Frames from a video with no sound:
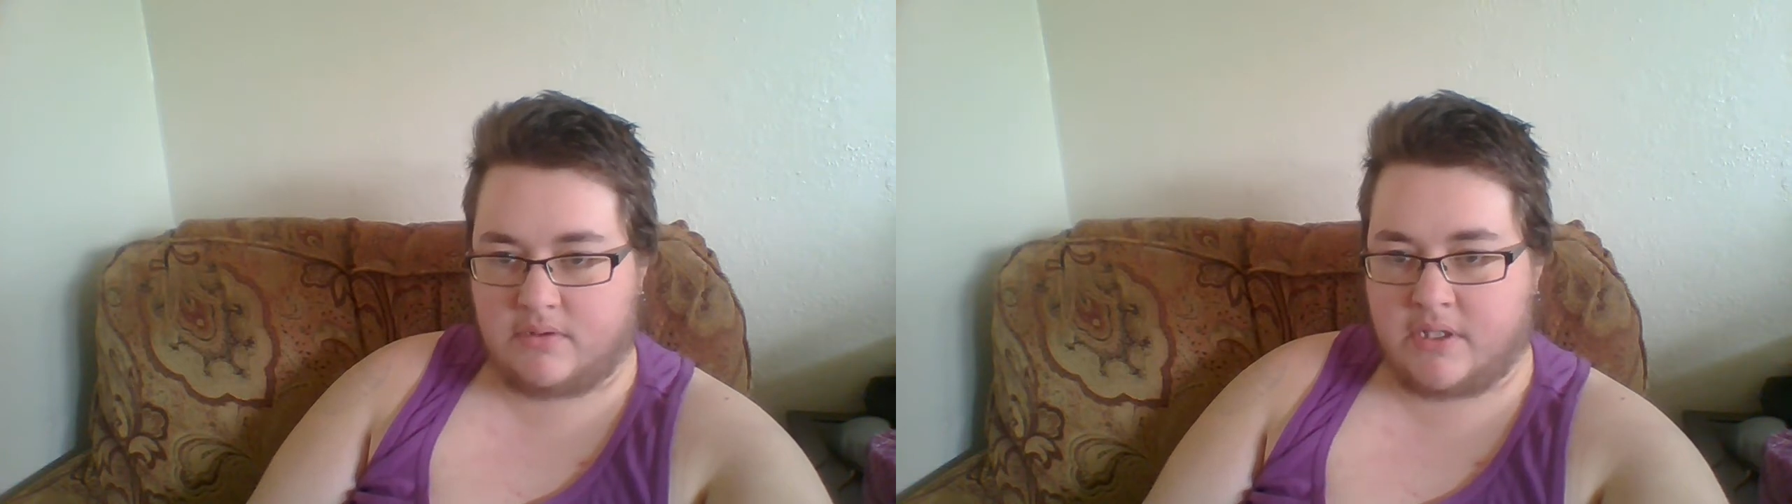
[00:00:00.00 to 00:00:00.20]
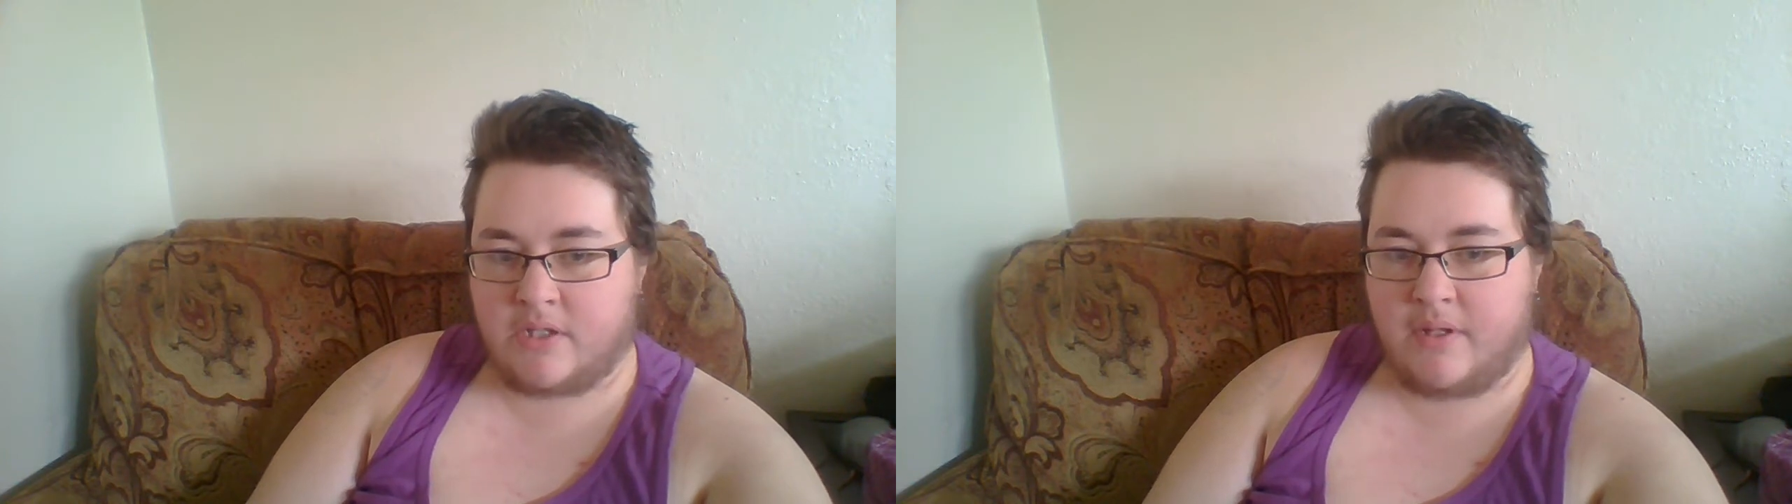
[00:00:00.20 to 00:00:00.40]

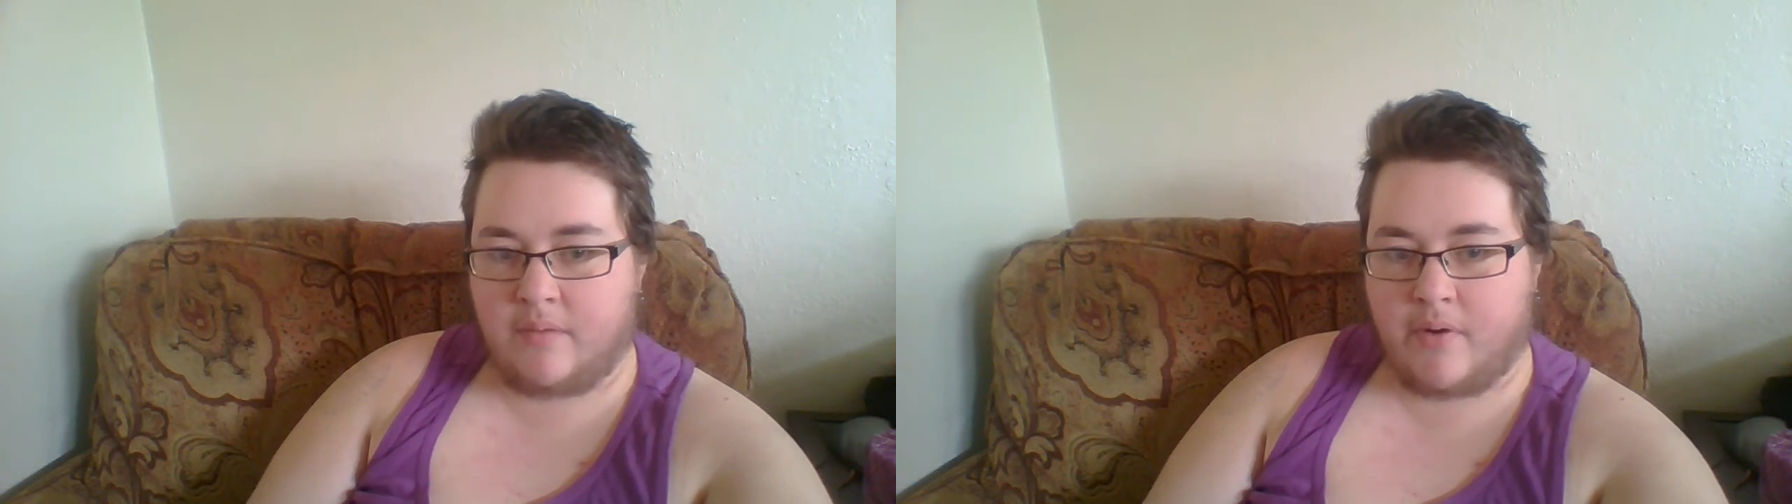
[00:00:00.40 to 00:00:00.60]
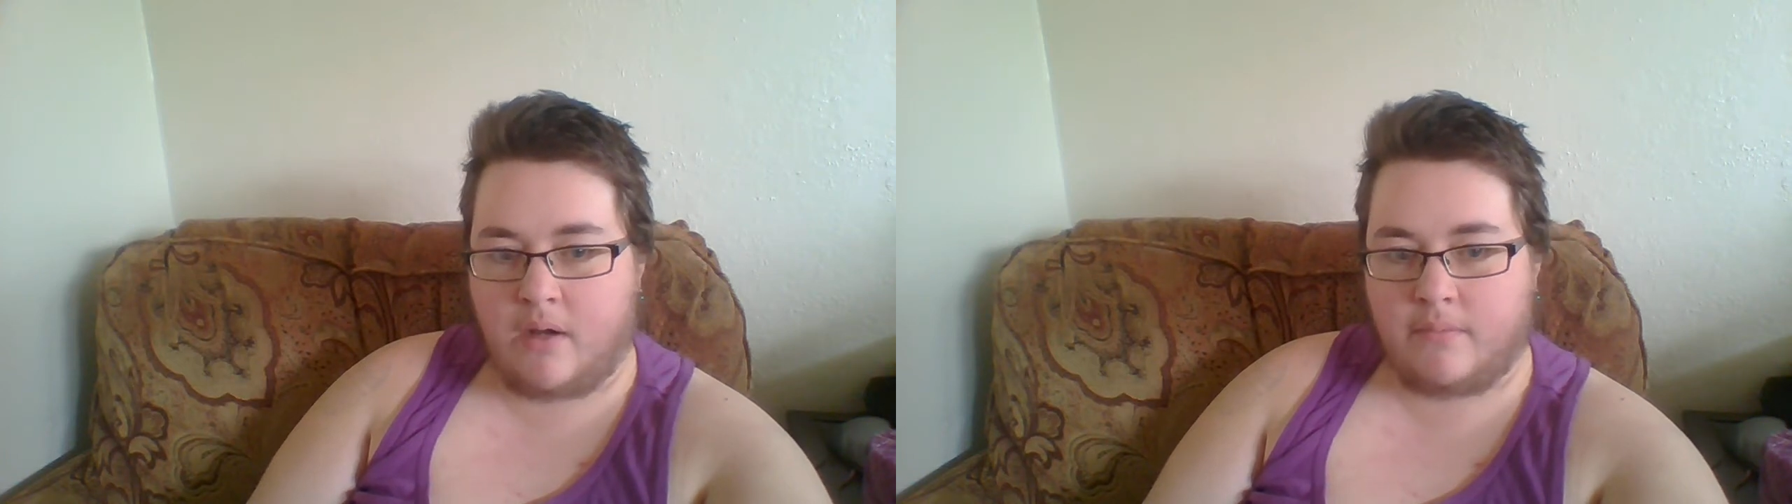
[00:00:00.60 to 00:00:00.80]
gonna be
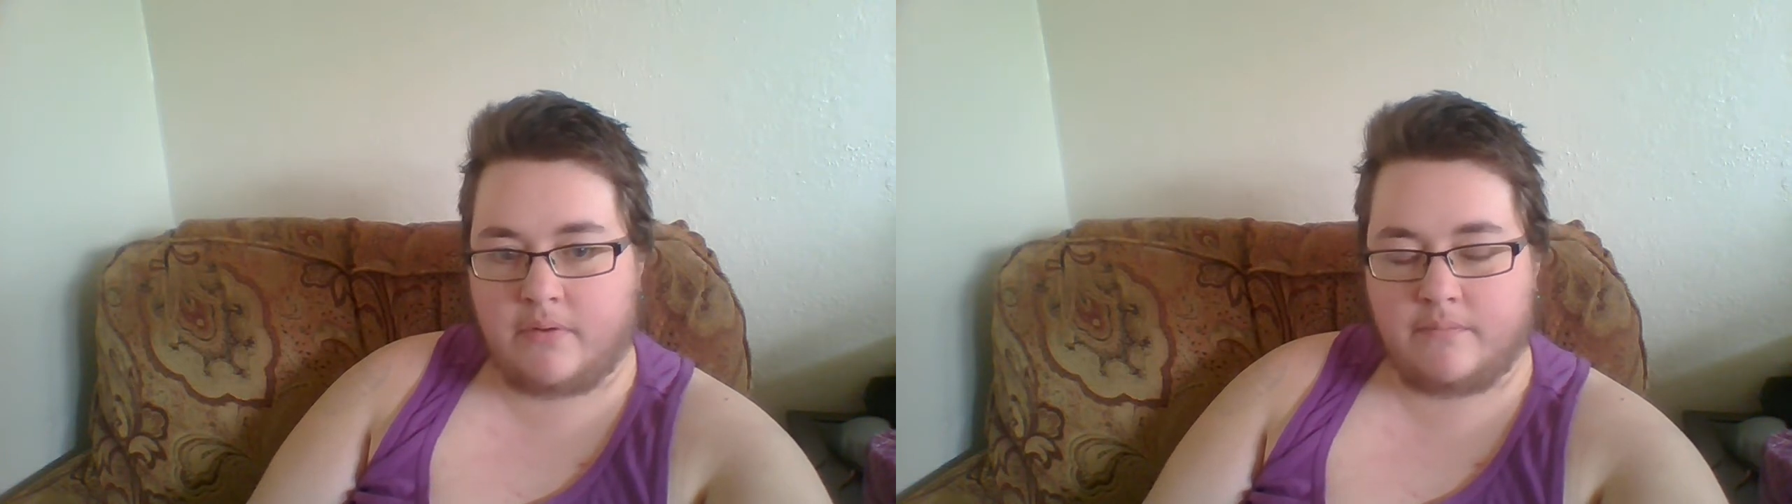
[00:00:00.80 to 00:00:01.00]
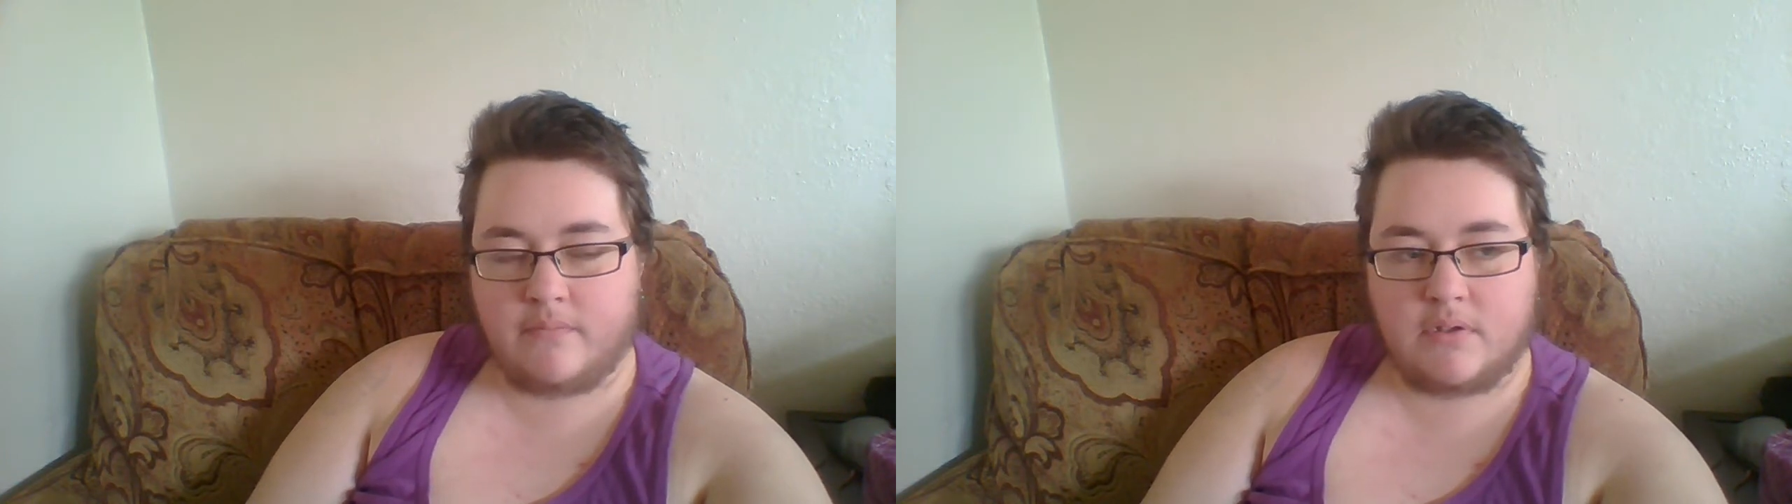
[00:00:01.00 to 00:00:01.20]
a
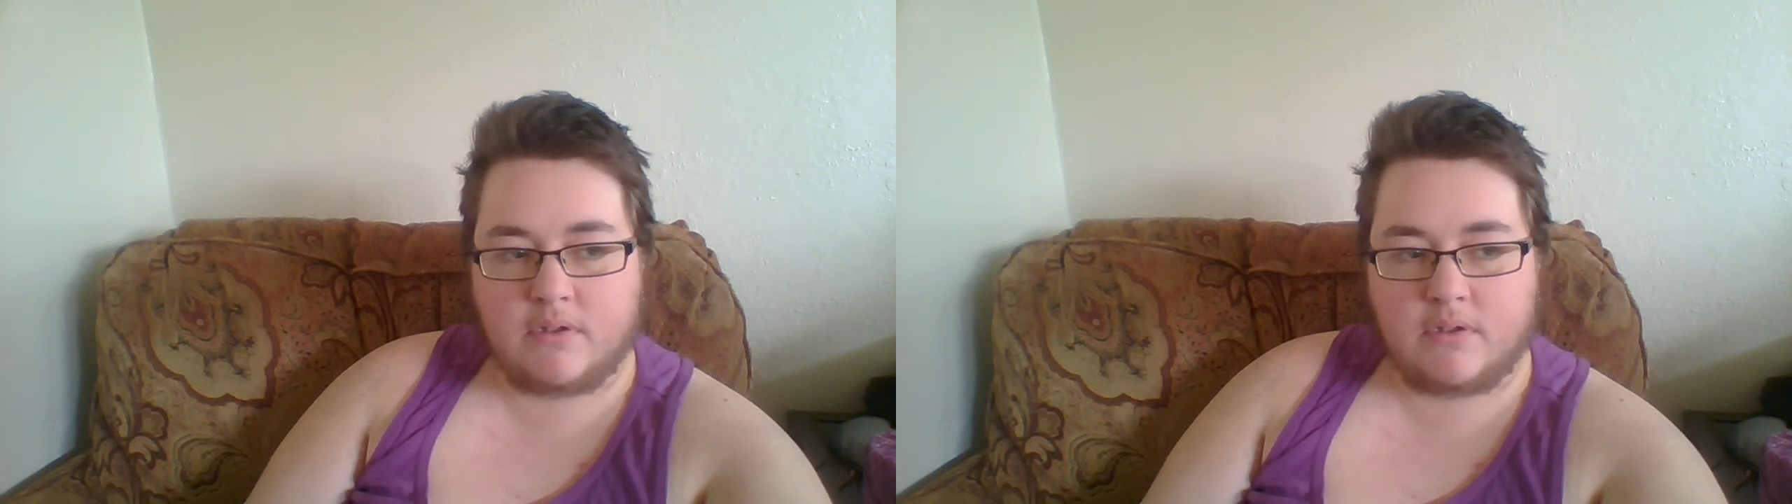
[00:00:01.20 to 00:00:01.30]
problem.